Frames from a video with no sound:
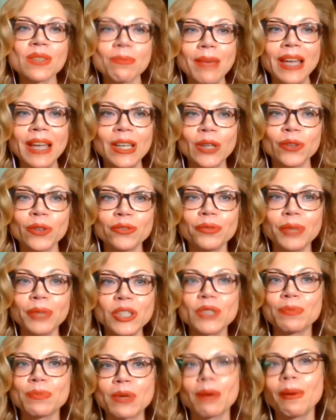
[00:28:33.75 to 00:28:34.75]
many of
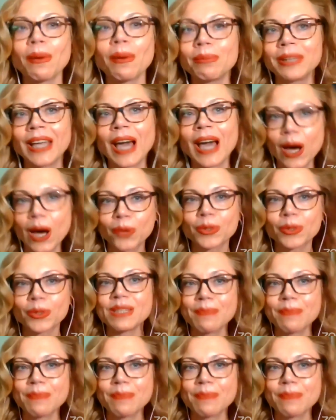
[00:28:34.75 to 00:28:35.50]
which probably our